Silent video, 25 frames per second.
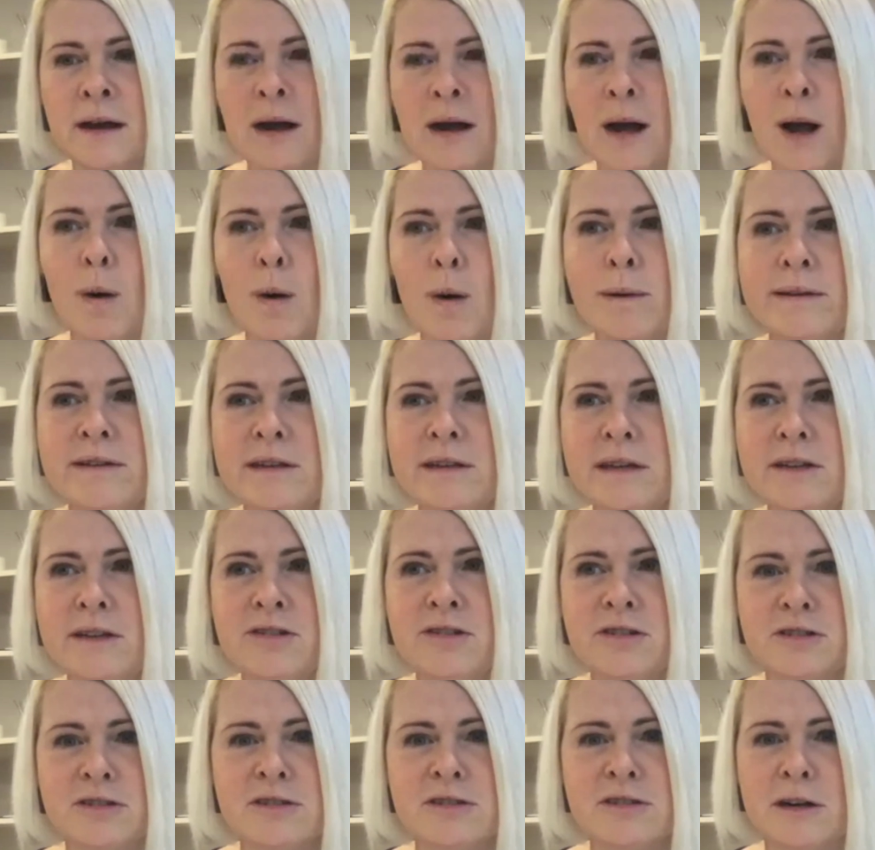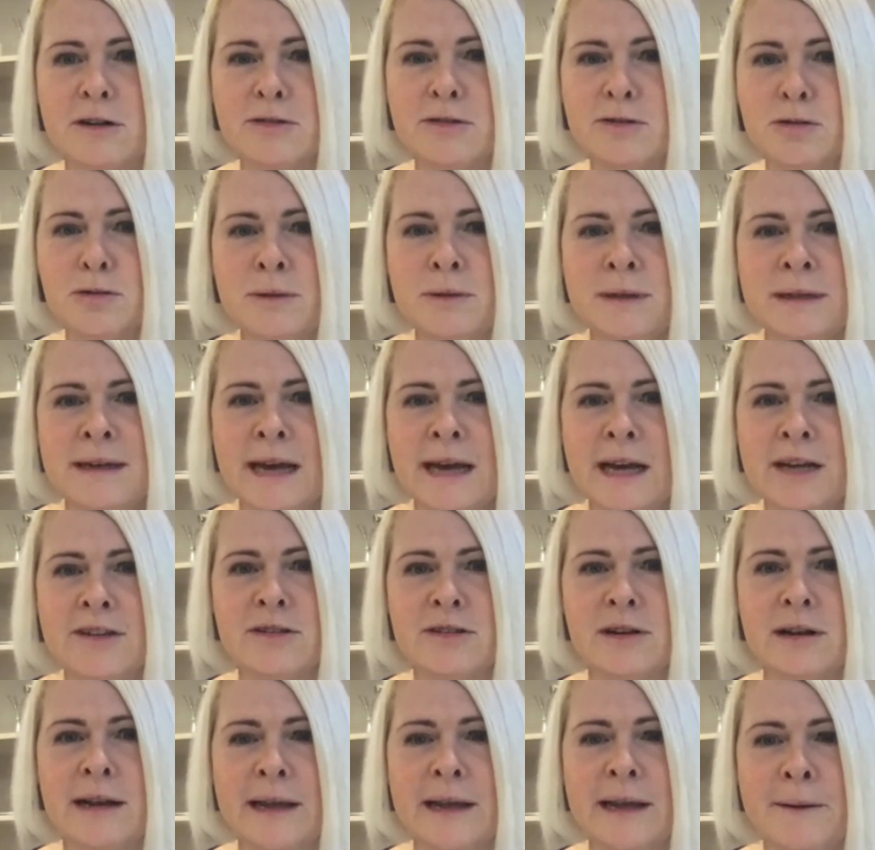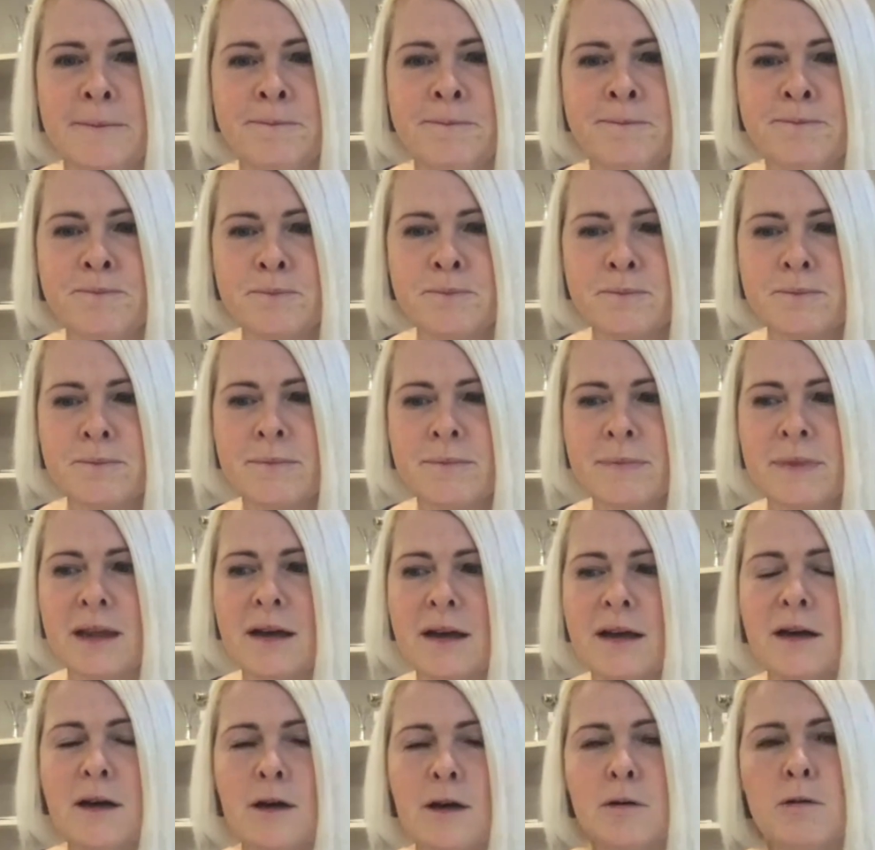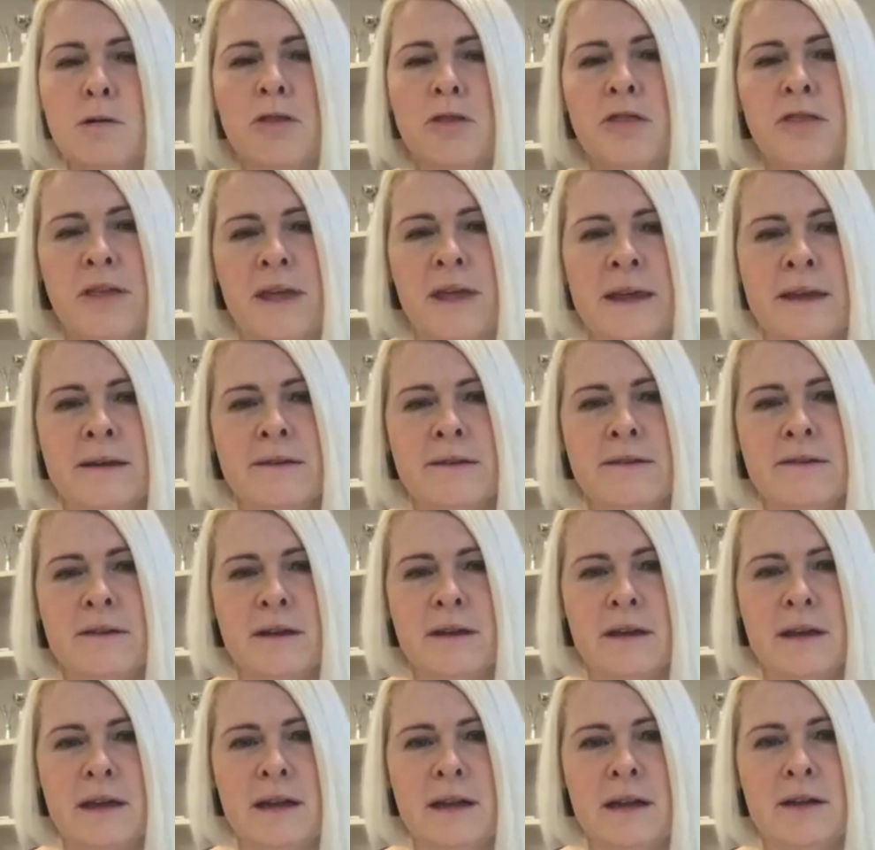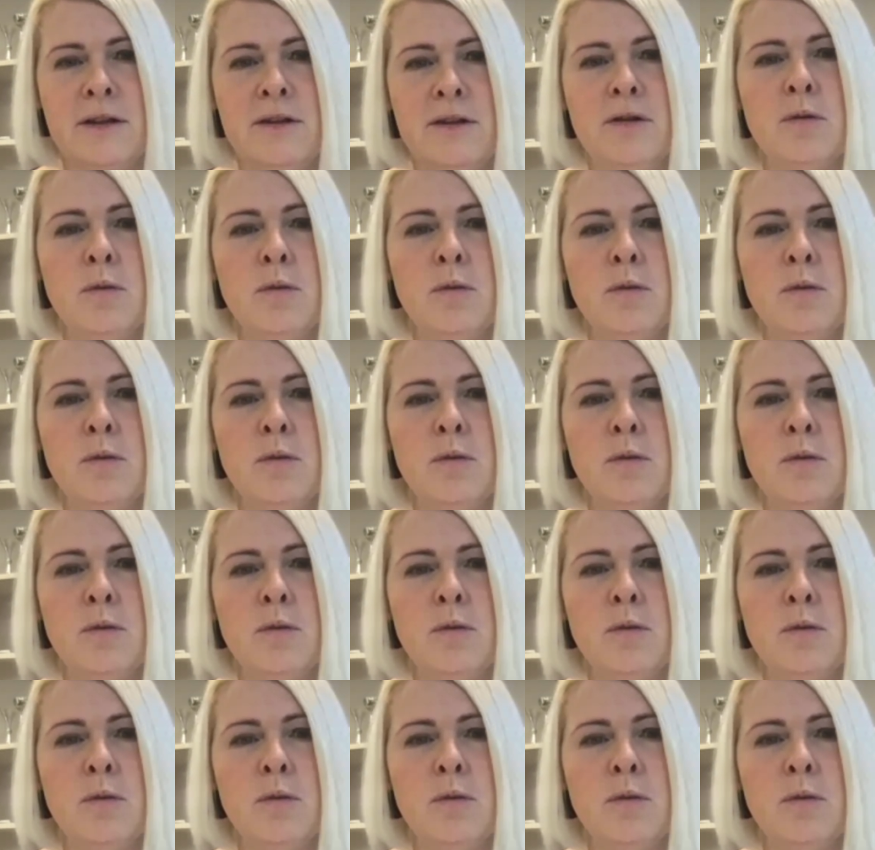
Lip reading: our teachers are doing actually old things in a new